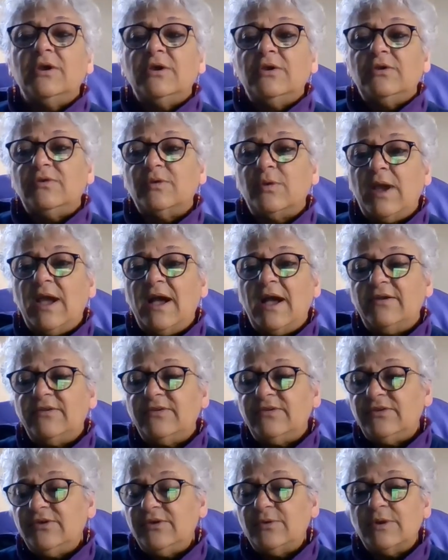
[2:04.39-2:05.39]
So
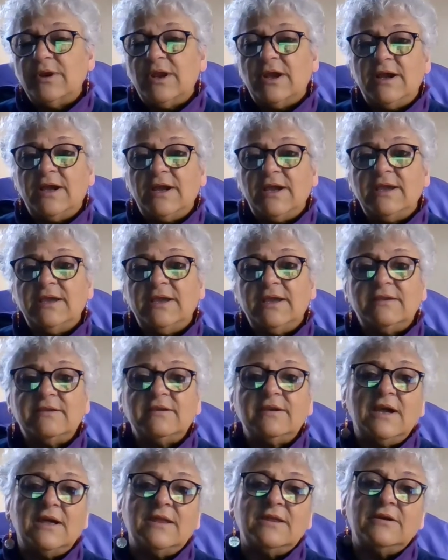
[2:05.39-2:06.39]
as you and I get
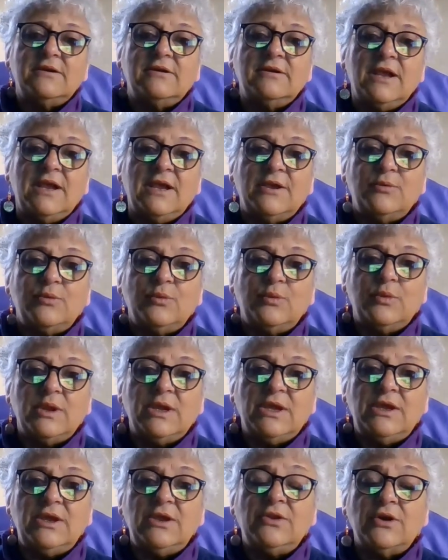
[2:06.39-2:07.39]
together and
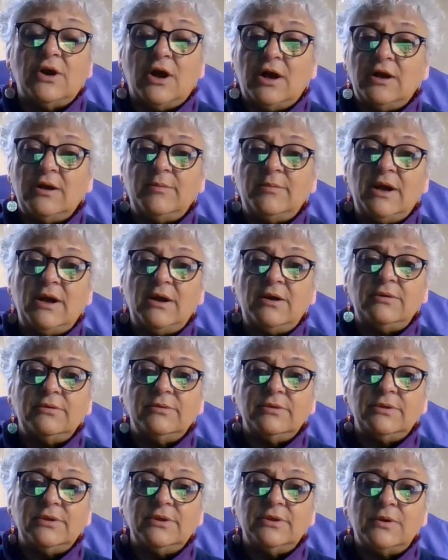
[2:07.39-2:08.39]
we talk about
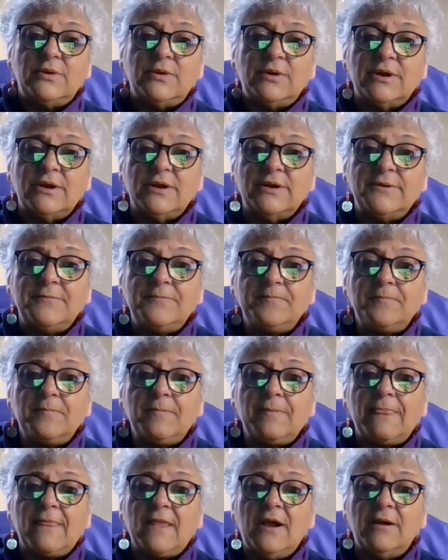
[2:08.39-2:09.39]
your
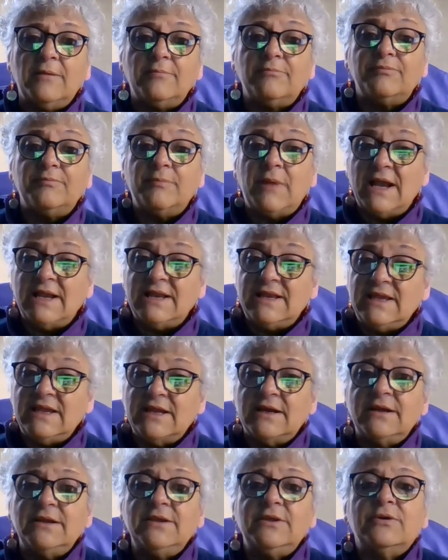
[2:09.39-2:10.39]

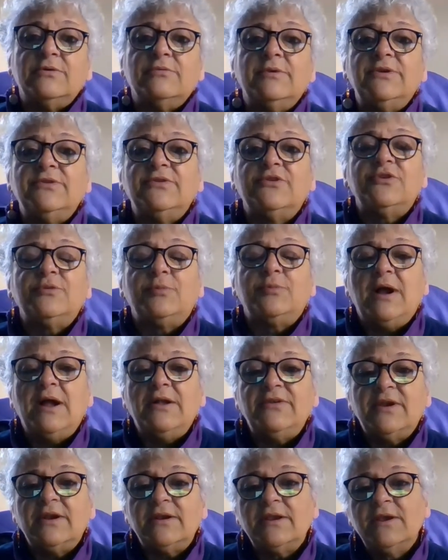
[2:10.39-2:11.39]
idea, your research
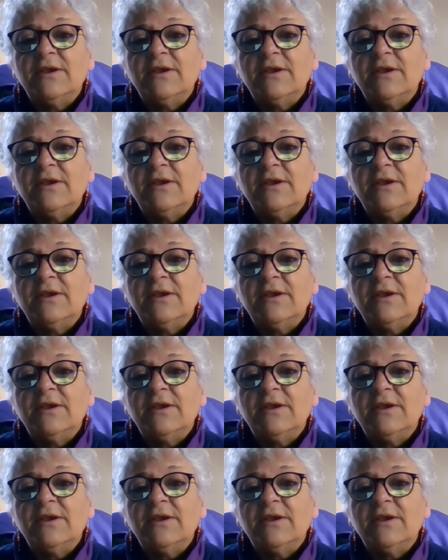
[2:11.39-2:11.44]
project,